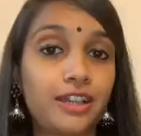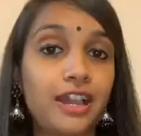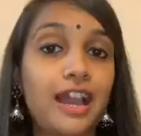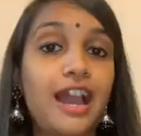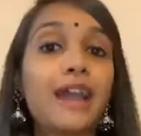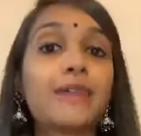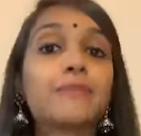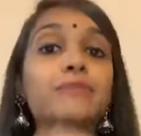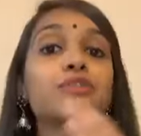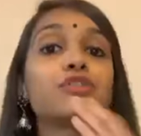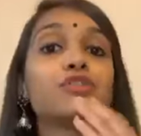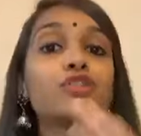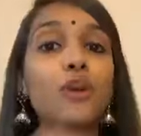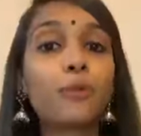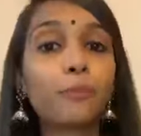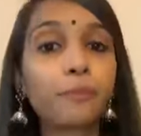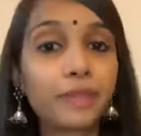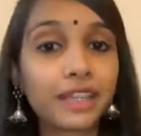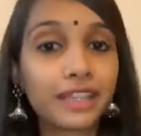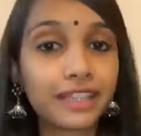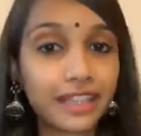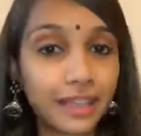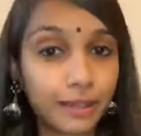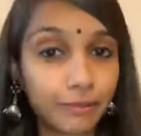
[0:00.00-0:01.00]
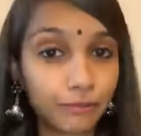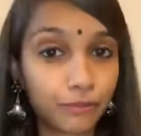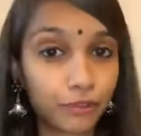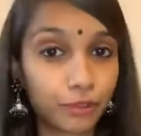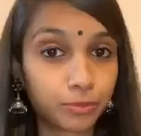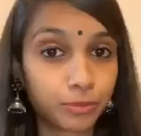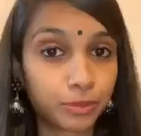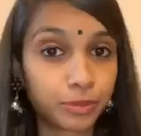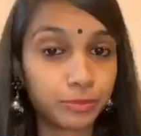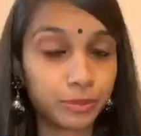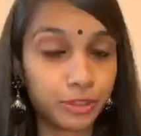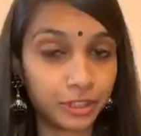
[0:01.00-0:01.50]
I'm stopping them
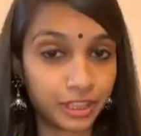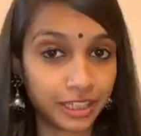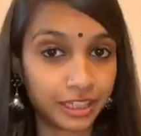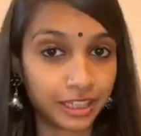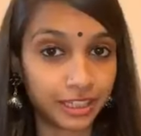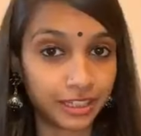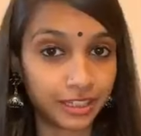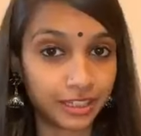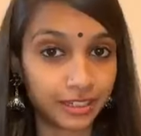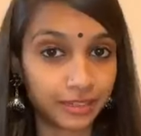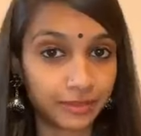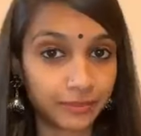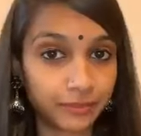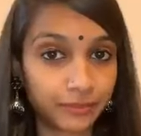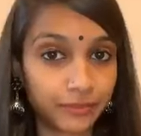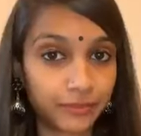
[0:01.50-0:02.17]
from communicating.